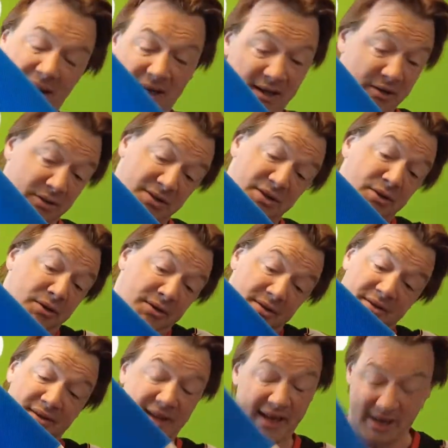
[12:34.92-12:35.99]
color looks good,
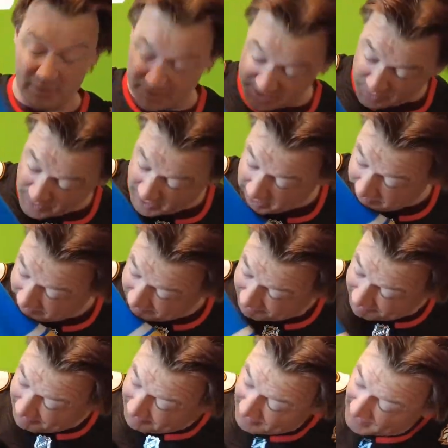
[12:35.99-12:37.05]
the yellow as well,
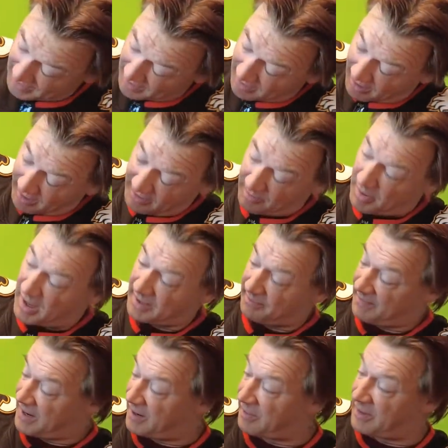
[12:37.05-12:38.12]
on the
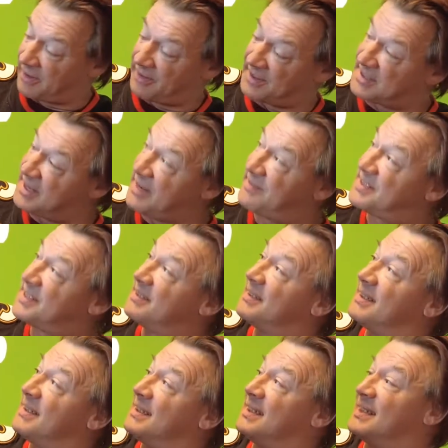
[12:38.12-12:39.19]
bottom here and on the sleeves.
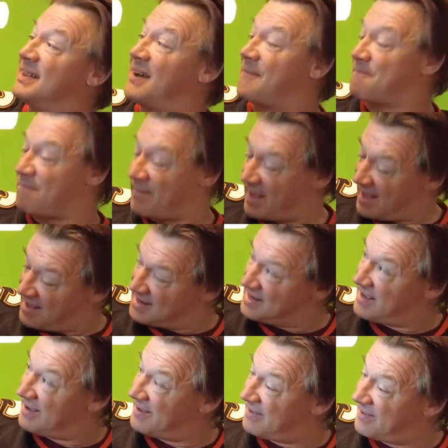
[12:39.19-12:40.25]

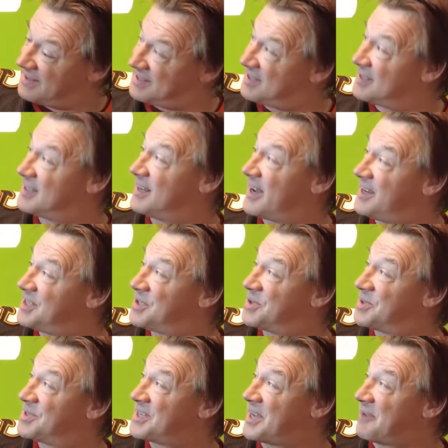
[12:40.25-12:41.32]
This is a nice
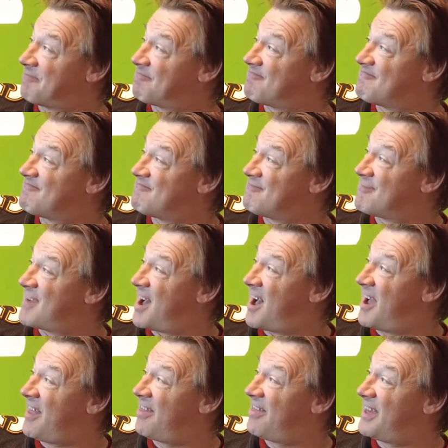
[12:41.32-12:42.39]
jersey.
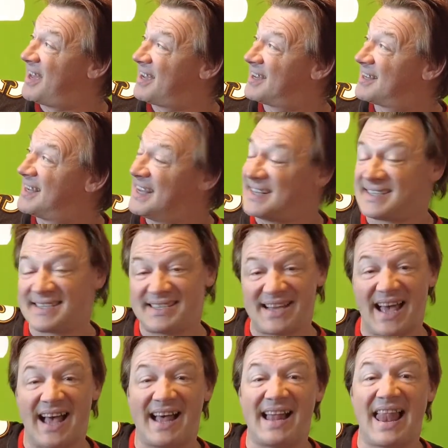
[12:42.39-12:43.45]
I think
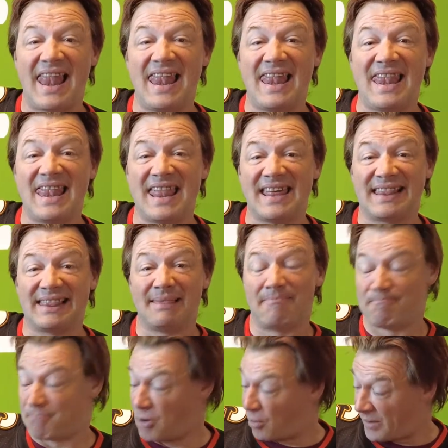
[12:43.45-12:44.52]
it's a
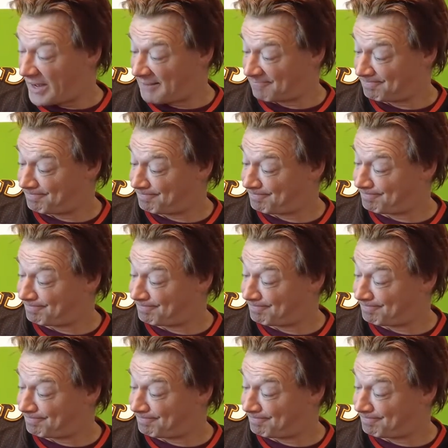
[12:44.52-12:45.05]
little boring.